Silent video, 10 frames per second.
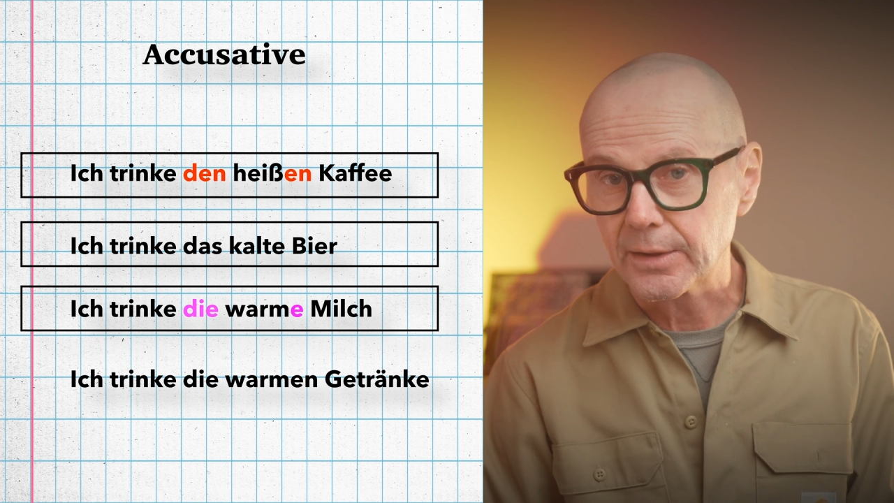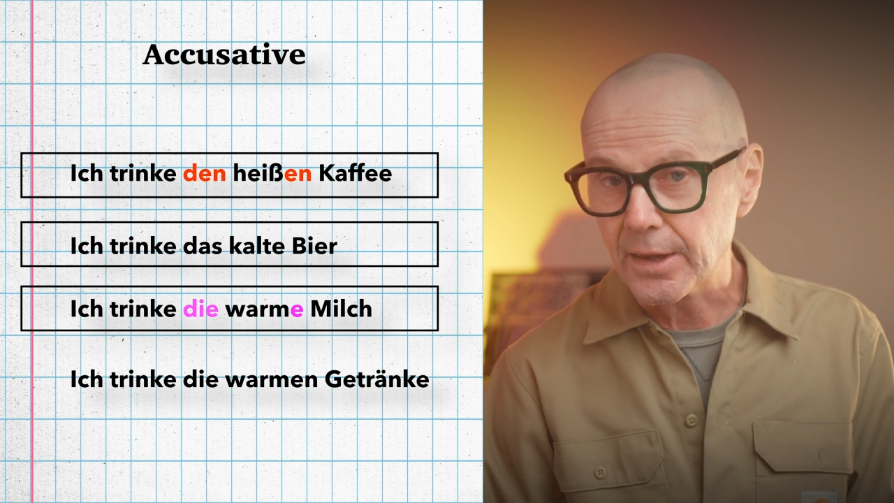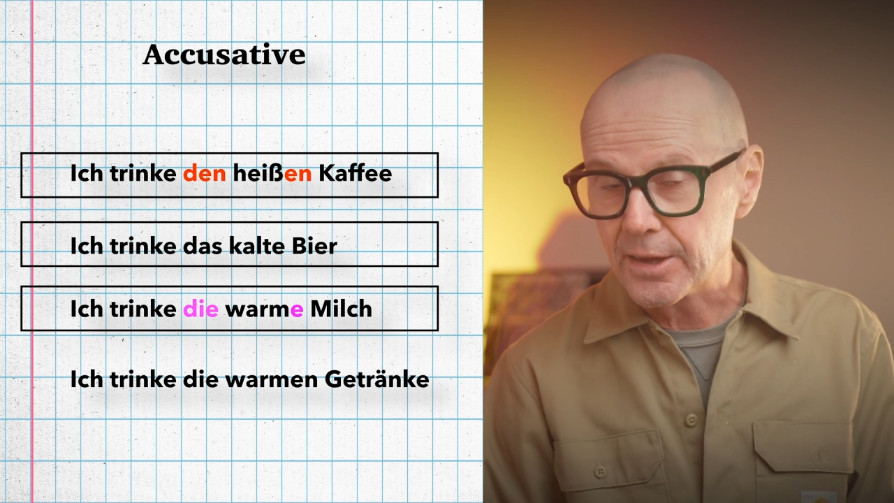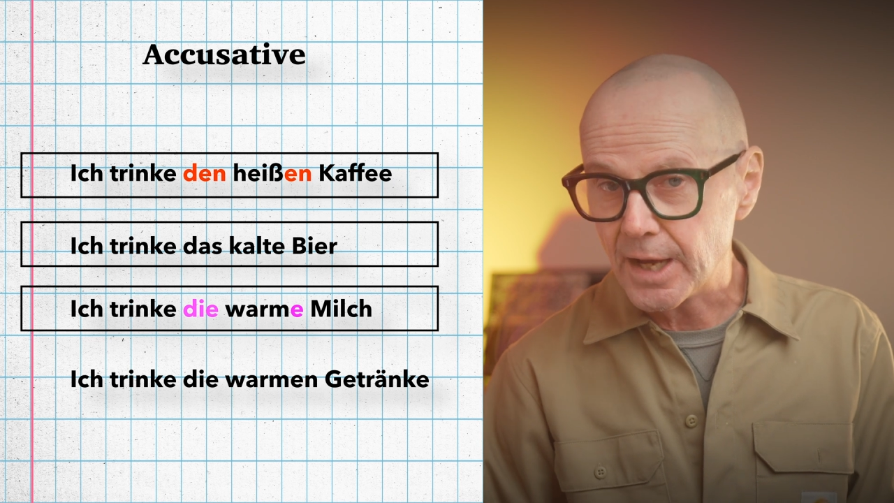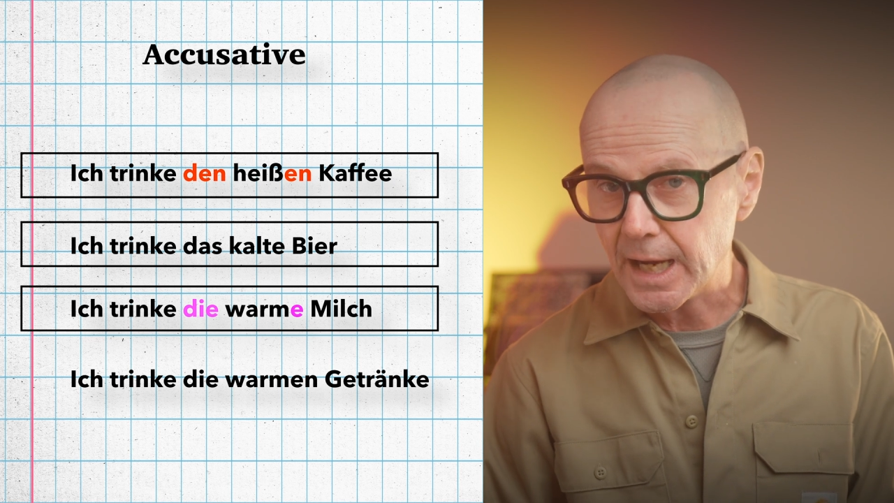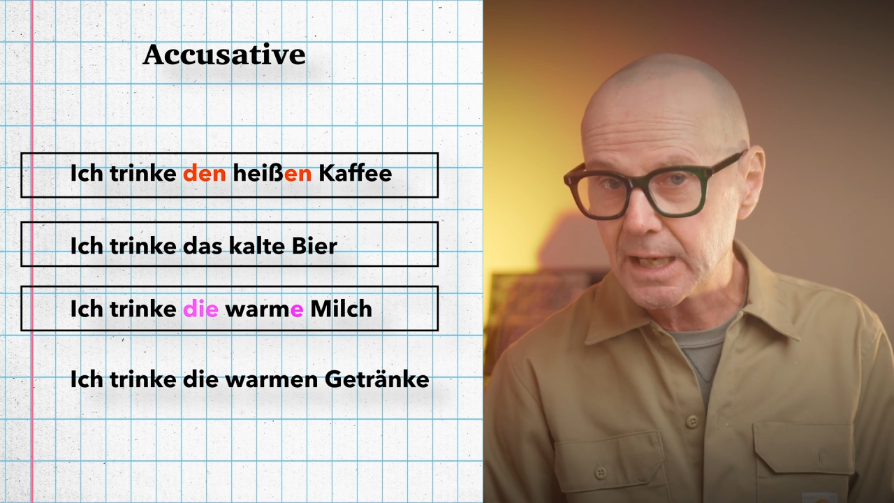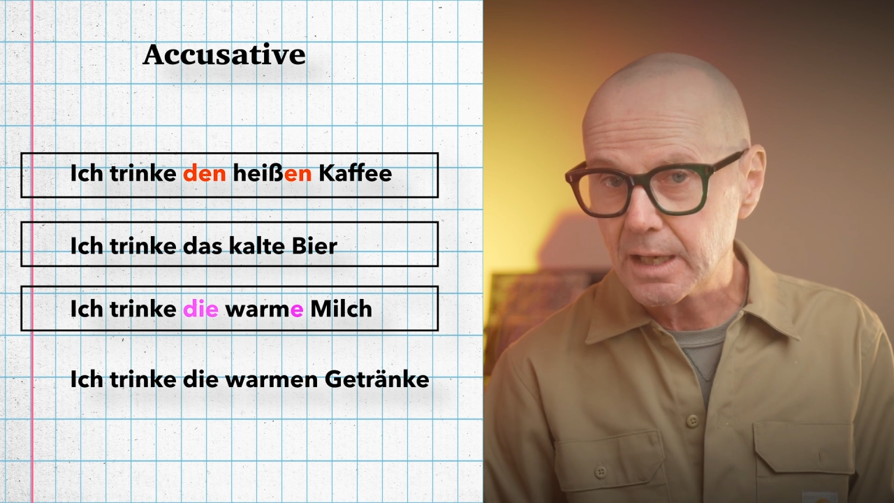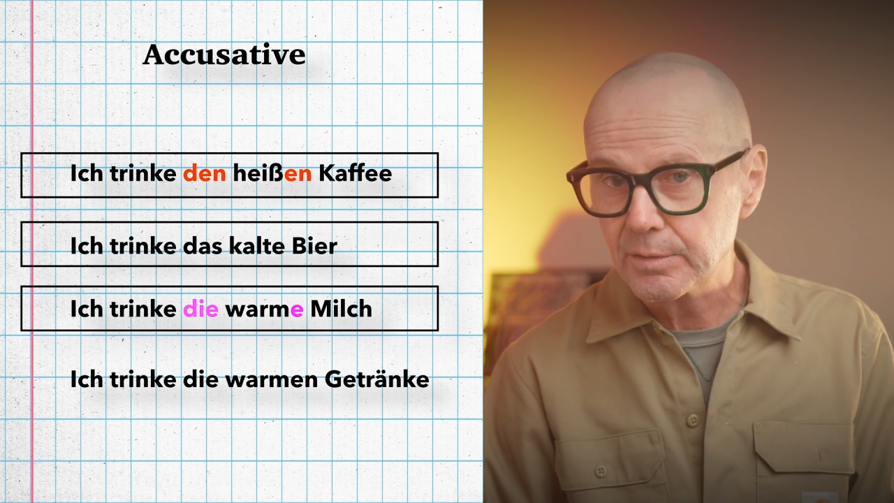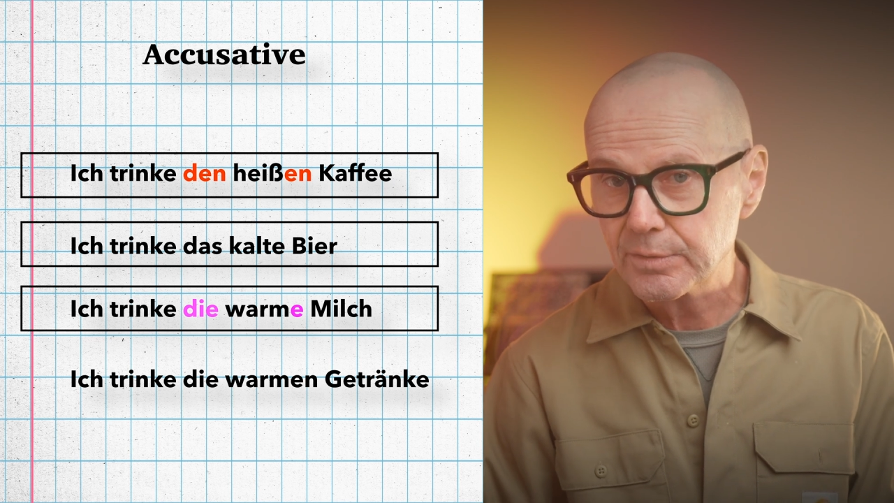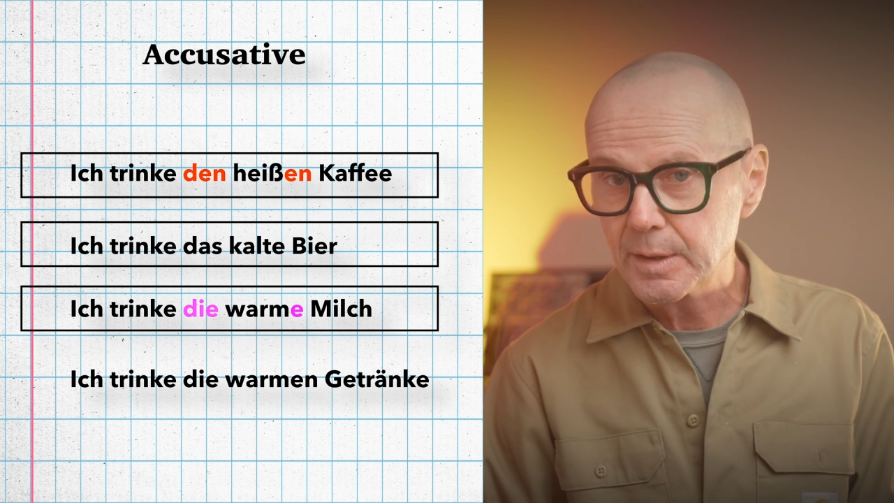they
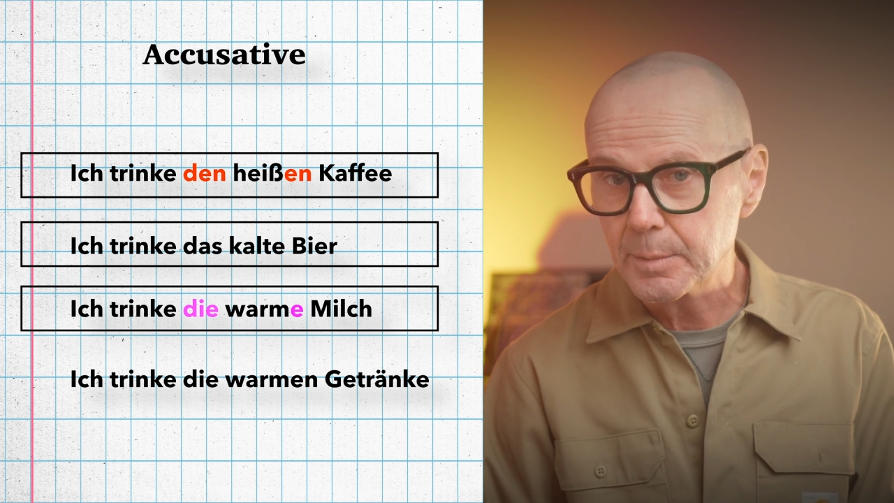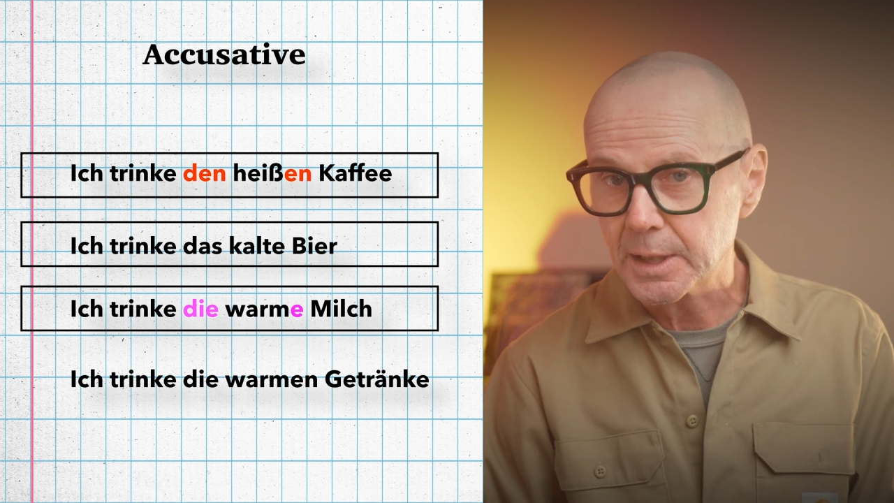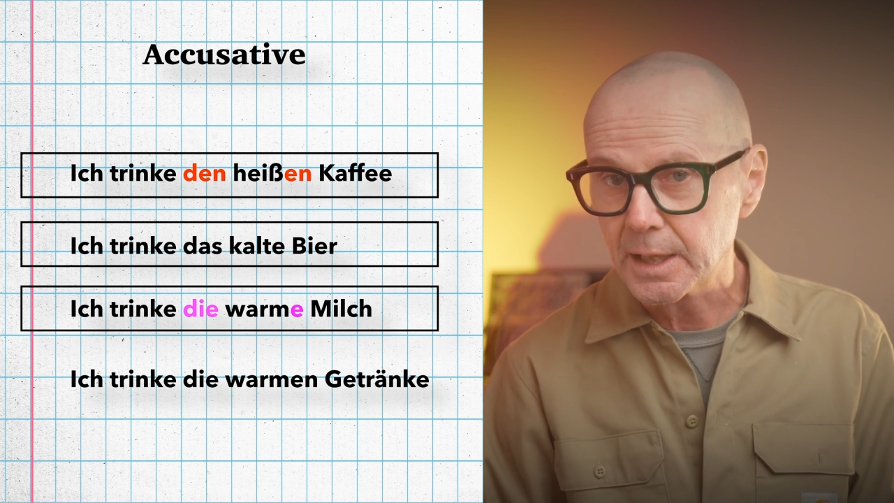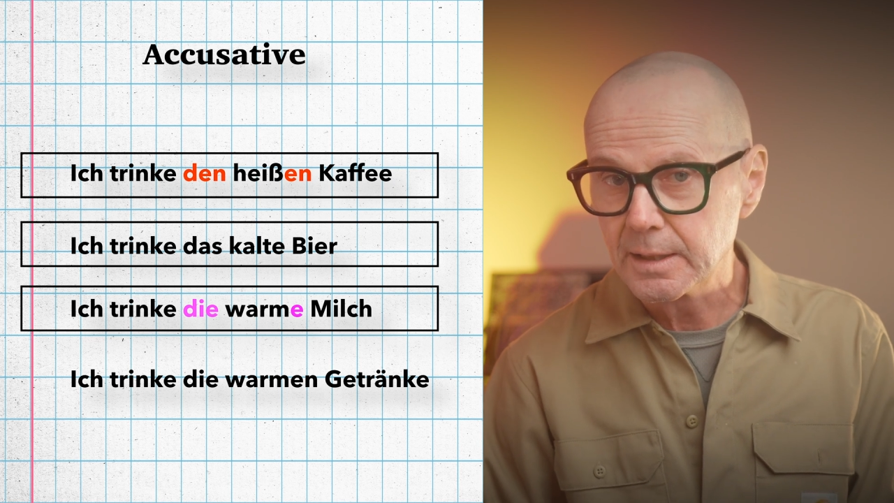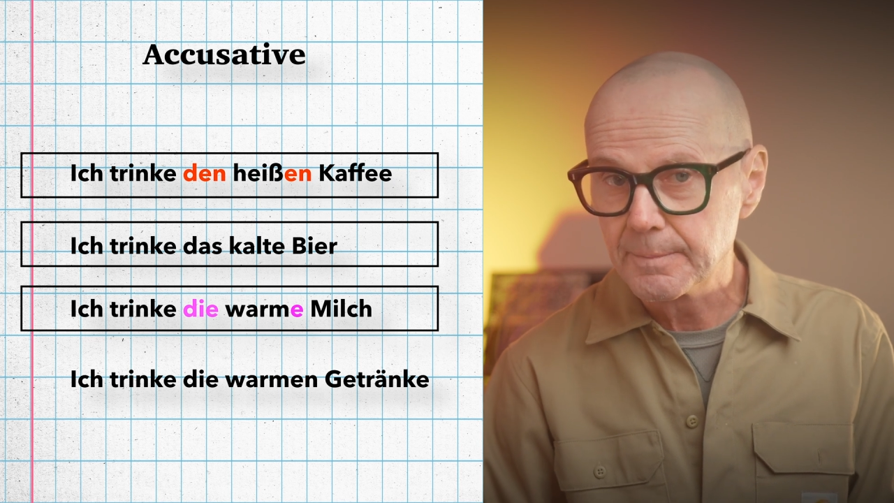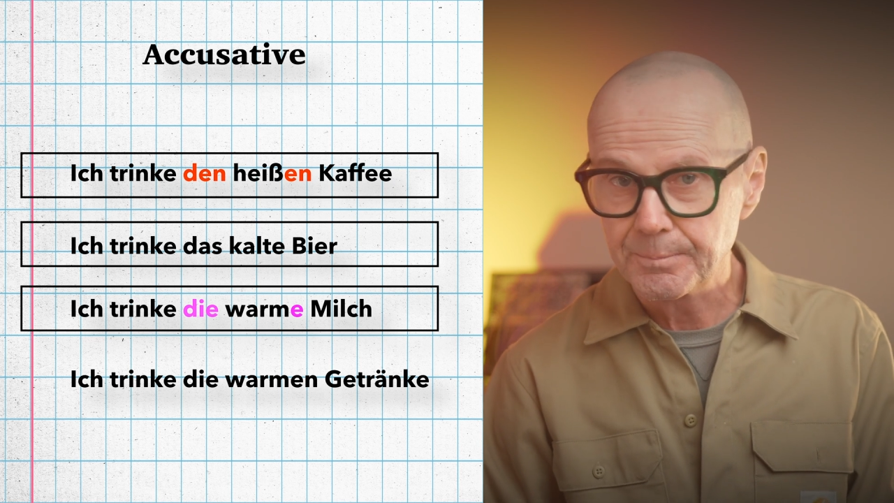are feminine.